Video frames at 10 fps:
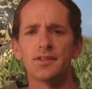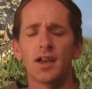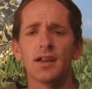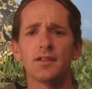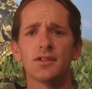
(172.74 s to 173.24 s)
And
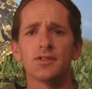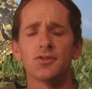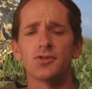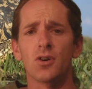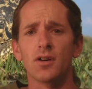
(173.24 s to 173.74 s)
scientists
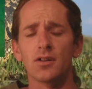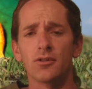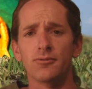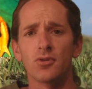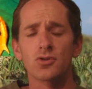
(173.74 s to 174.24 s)
are starting
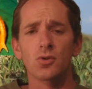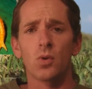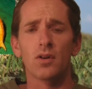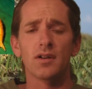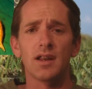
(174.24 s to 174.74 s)
their first
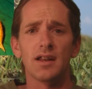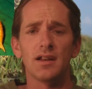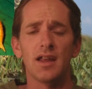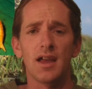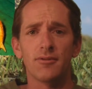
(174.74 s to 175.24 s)

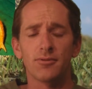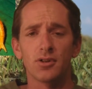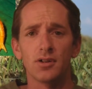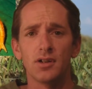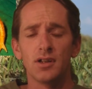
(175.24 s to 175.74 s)
coordinated
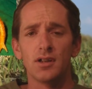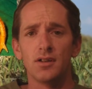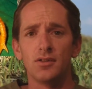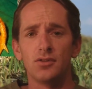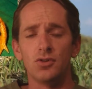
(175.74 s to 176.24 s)
effort
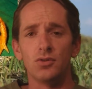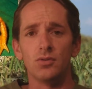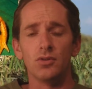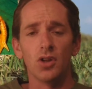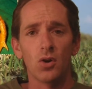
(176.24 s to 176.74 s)

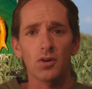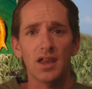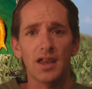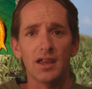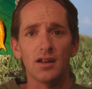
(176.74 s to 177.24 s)
to
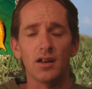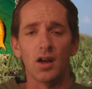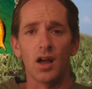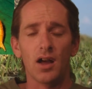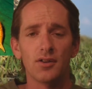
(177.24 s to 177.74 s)
locate
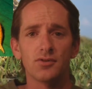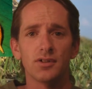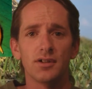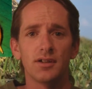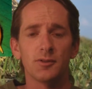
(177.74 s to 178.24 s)
a
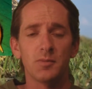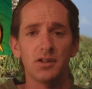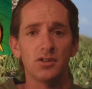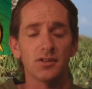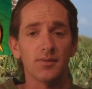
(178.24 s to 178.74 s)
hundred
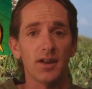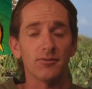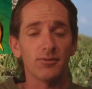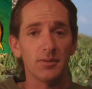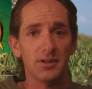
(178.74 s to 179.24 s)
species of
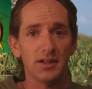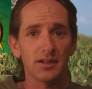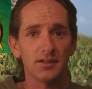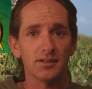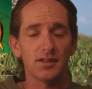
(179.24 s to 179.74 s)

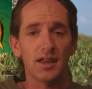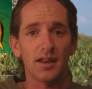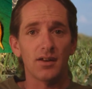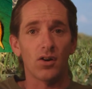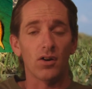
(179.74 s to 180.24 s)
amphibians
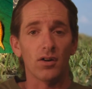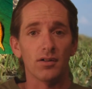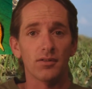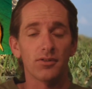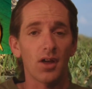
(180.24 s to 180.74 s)
that
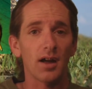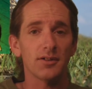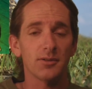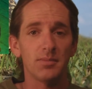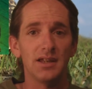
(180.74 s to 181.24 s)
are thought to